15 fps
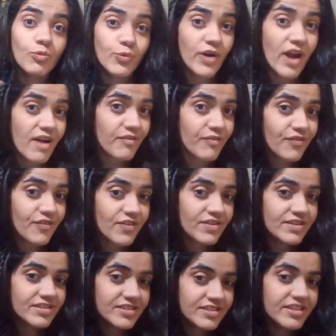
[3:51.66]
Rough.
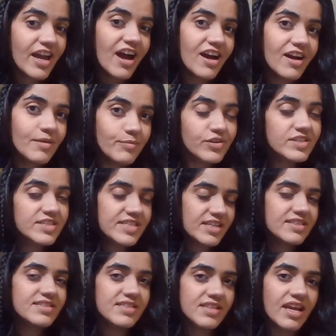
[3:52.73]
Yeah,
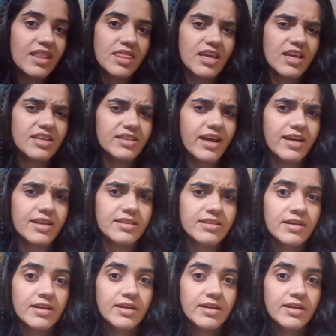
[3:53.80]
Brazilians can think that.